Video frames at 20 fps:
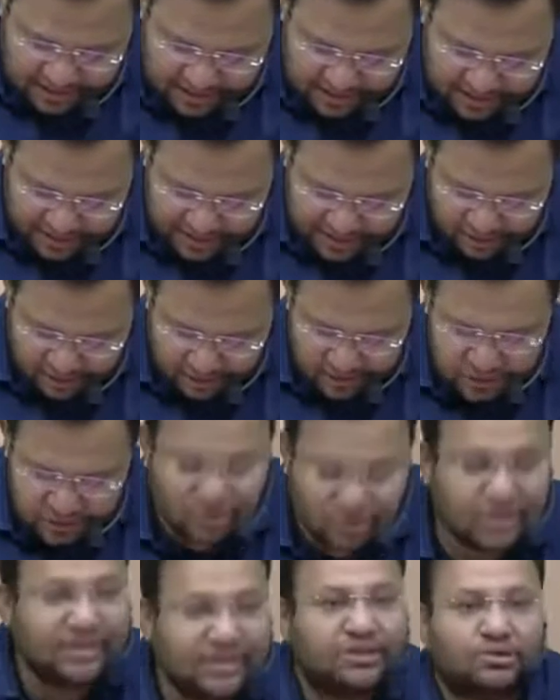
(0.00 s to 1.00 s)
I also
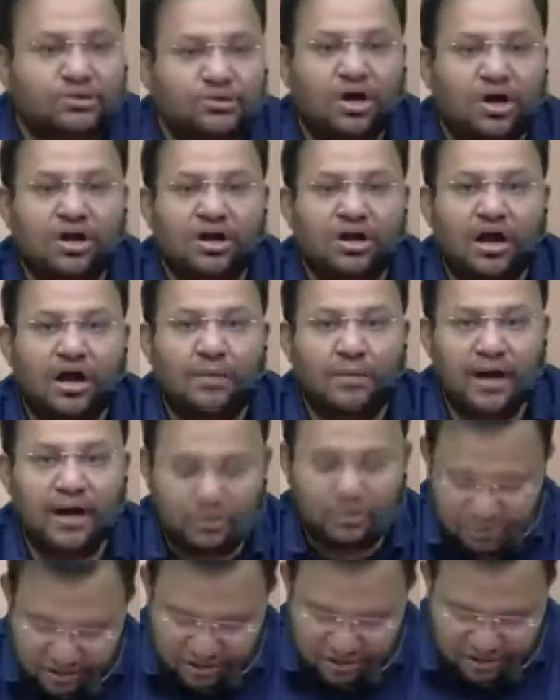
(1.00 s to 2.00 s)
need to talk
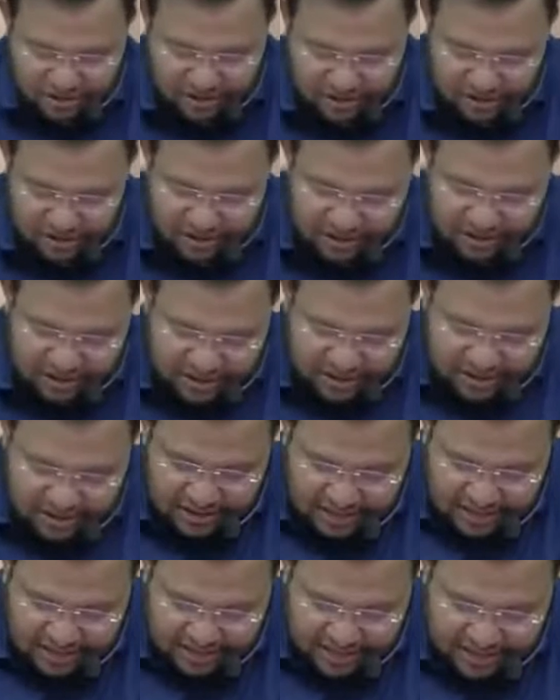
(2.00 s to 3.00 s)
about
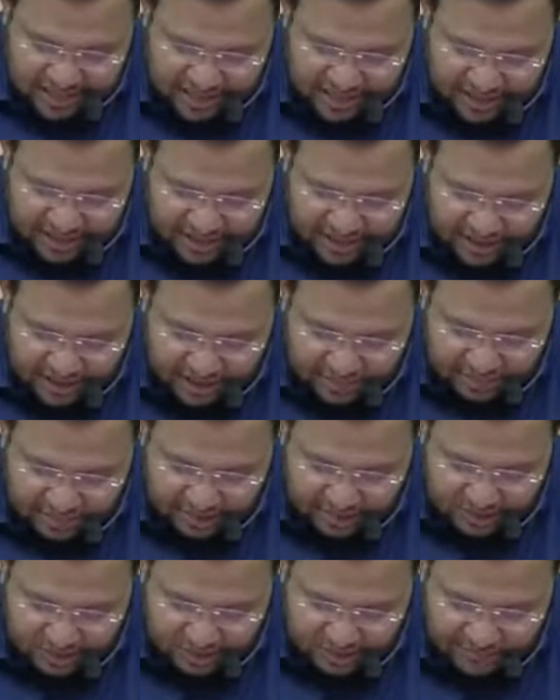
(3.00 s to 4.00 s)
carrying
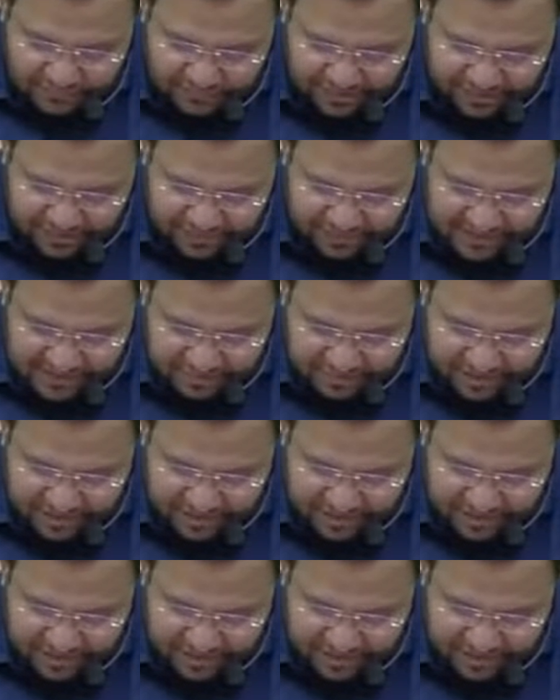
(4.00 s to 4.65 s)
amount of investment